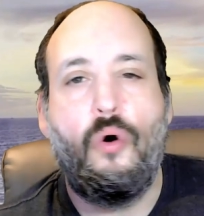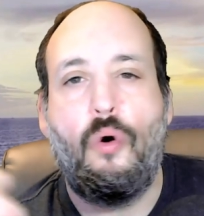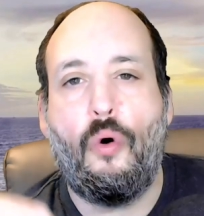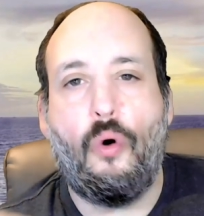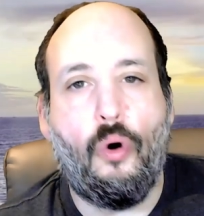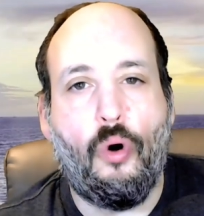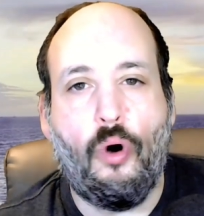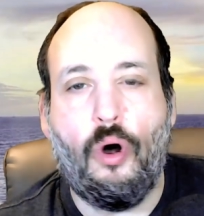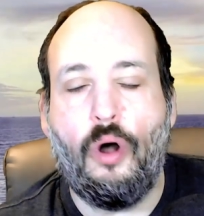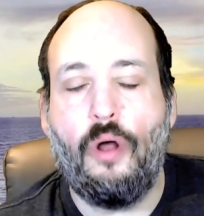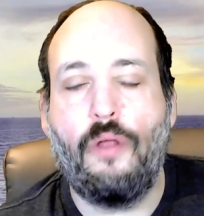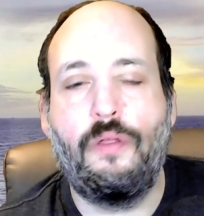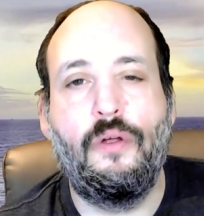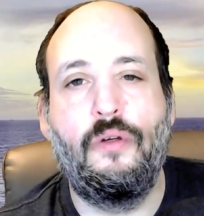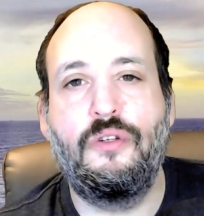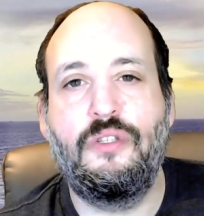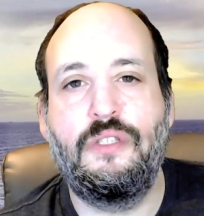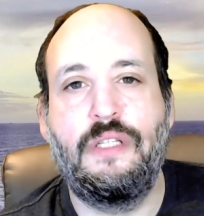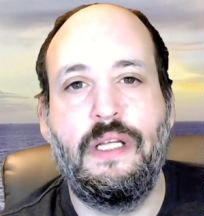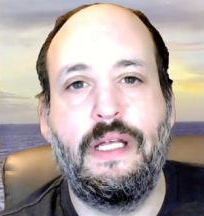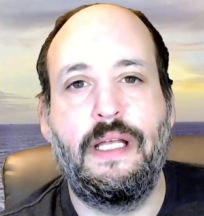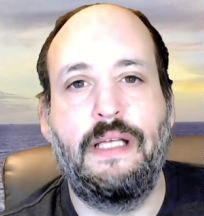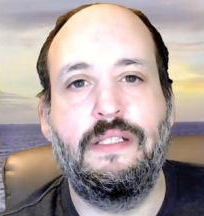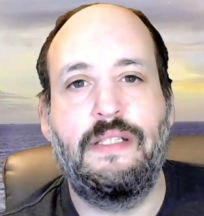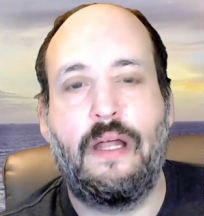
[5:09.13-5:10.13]
all those
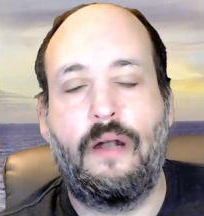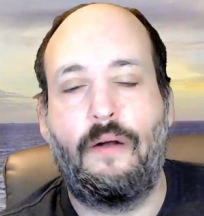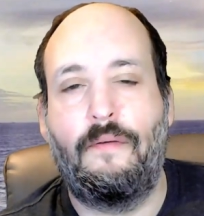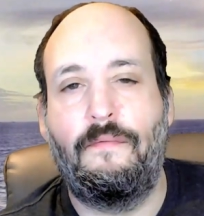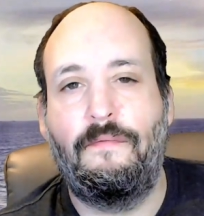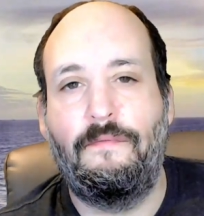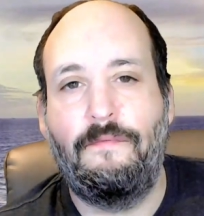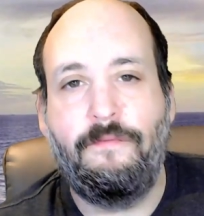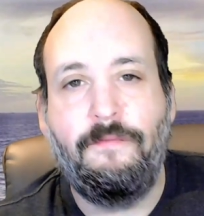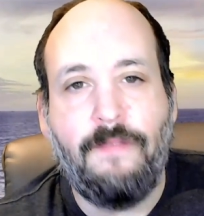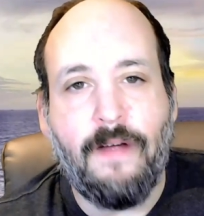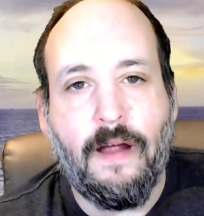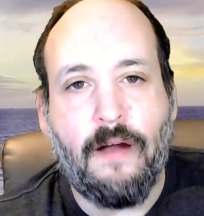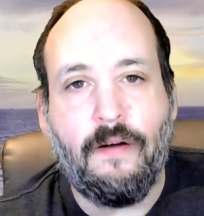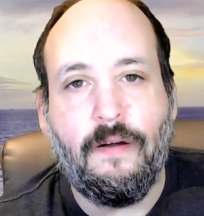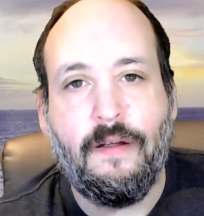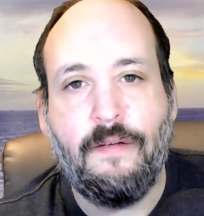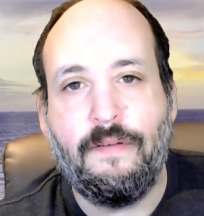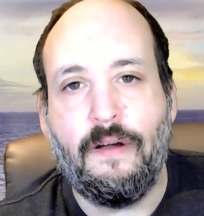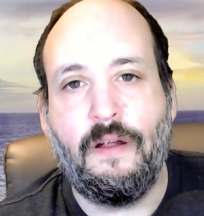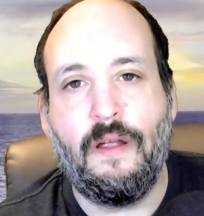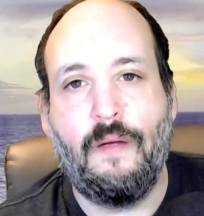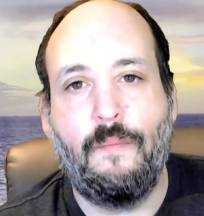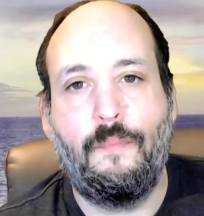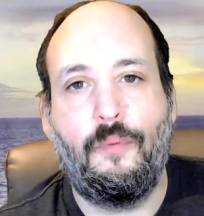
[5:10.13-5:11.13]
things that are very,
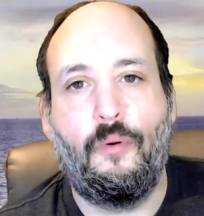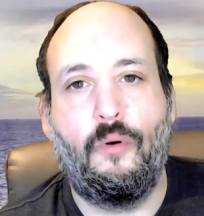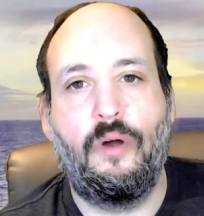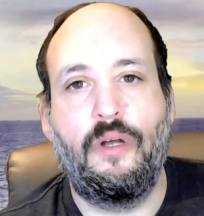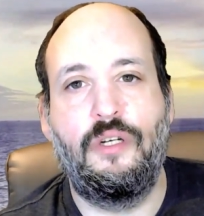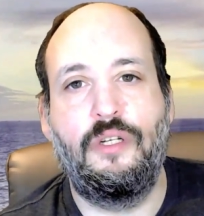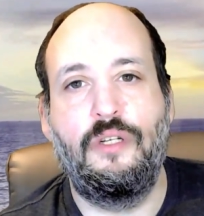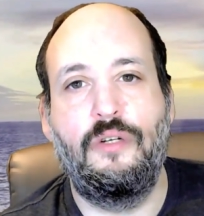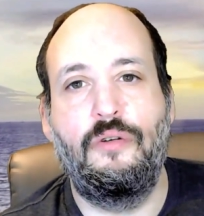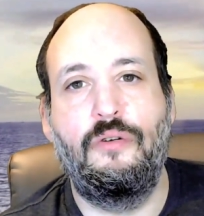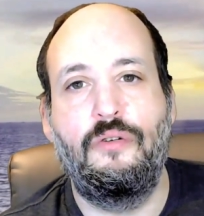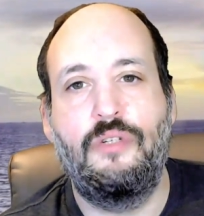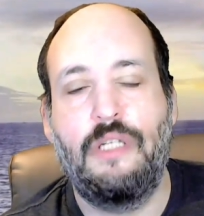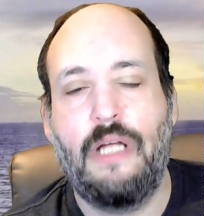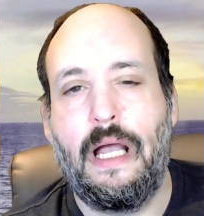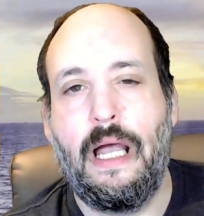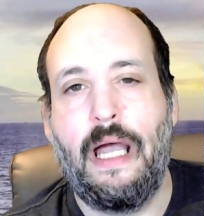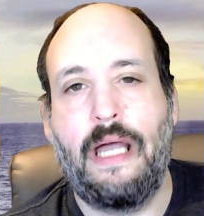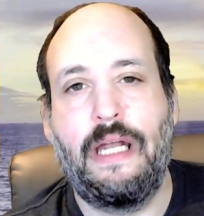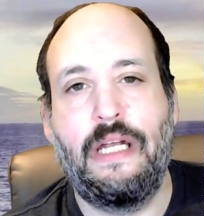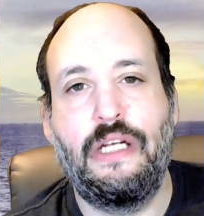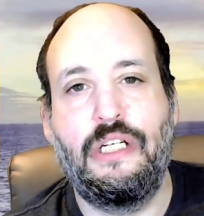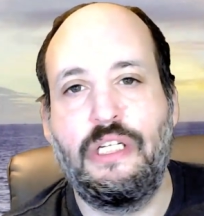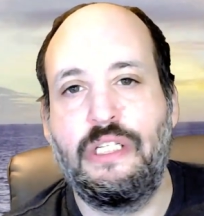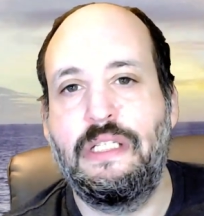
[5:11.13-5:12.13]
very important to you to
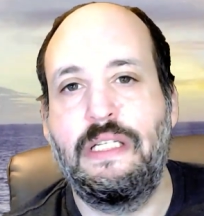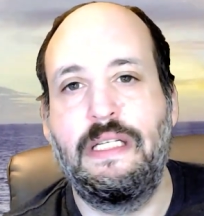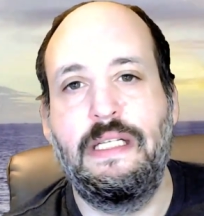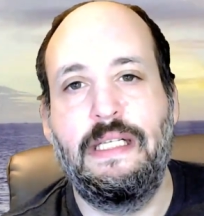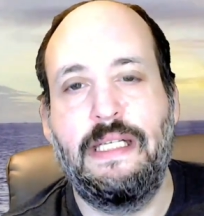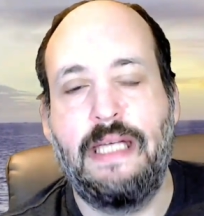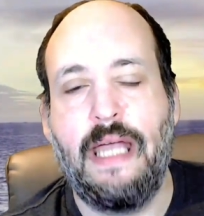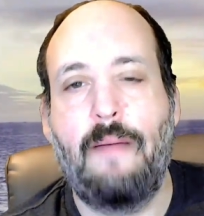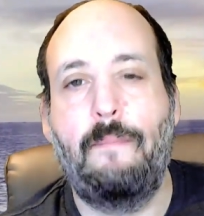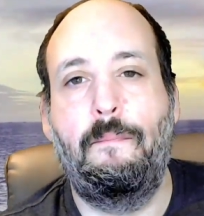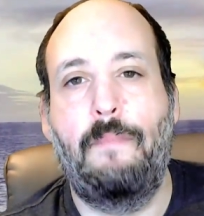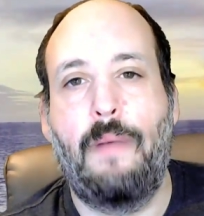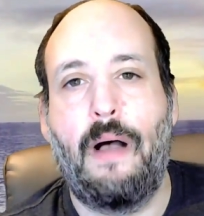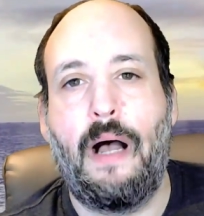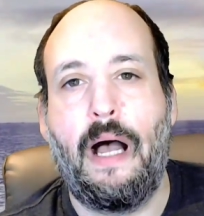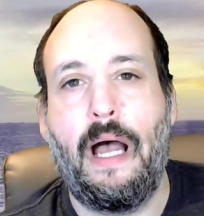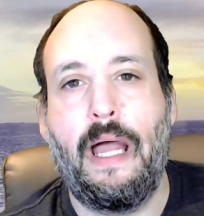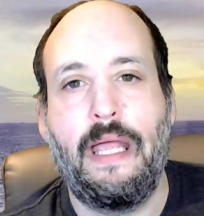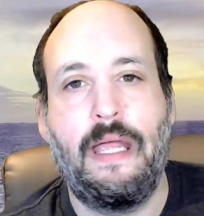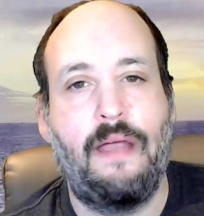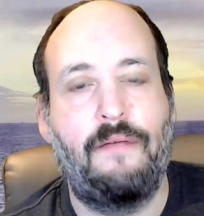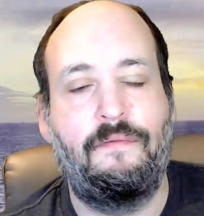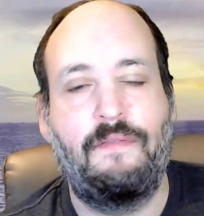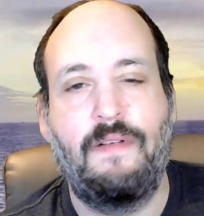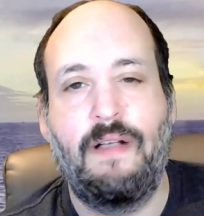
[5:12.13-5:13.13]
kind of just get by
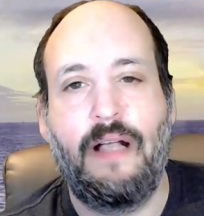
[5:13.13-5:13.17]
if,